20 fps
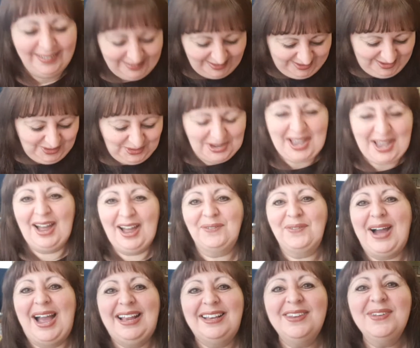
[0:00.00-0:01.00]
You can't
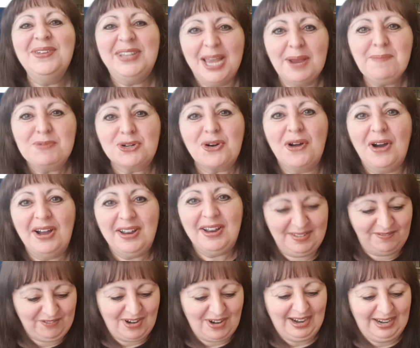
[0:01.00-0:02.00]
wait. You keep
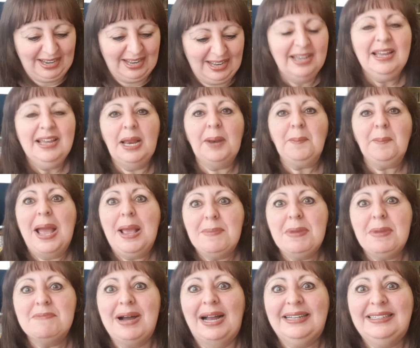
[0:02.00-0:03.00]
trying, Franca. It may
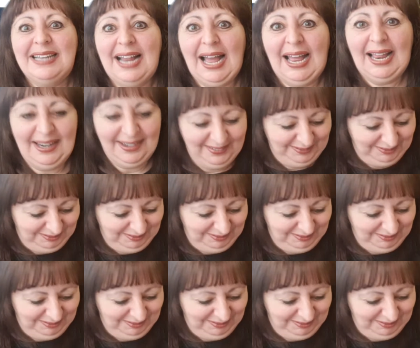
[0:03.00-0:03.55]
be Monday.